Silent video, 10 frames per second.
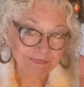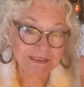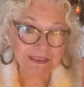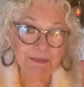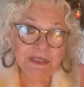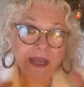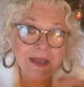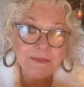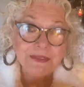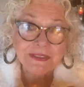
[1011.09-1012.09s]

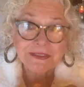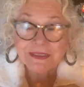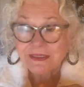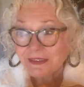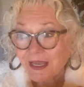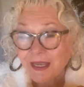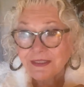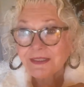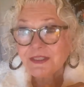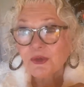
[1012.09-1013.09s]
sometimes I
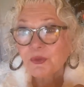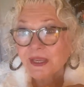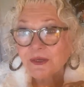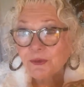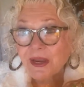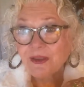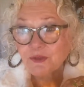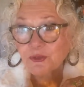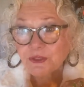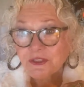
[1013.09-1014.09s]
just don't get around
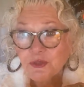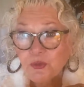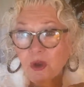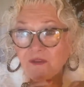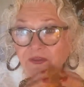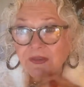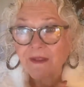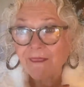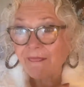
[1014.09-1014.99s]
to it too often.